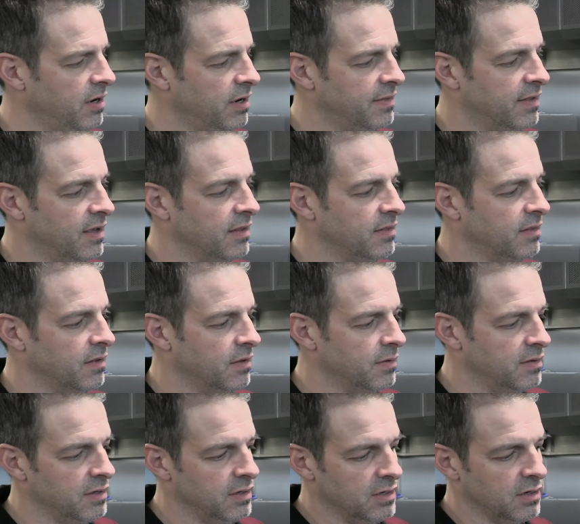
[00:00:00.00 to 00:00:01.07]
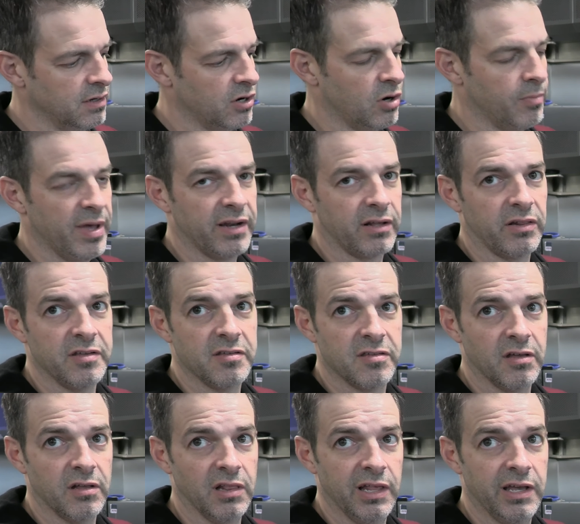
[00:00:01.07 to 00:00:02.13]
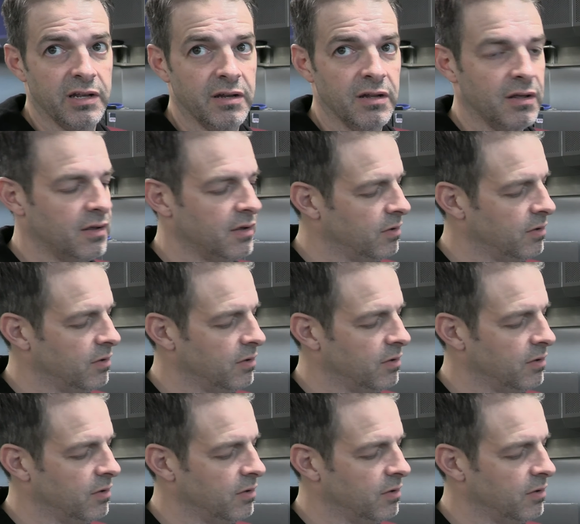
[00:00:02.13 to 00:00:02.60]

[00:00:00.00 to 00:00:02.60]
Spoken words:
and then the hermetically sealed lid.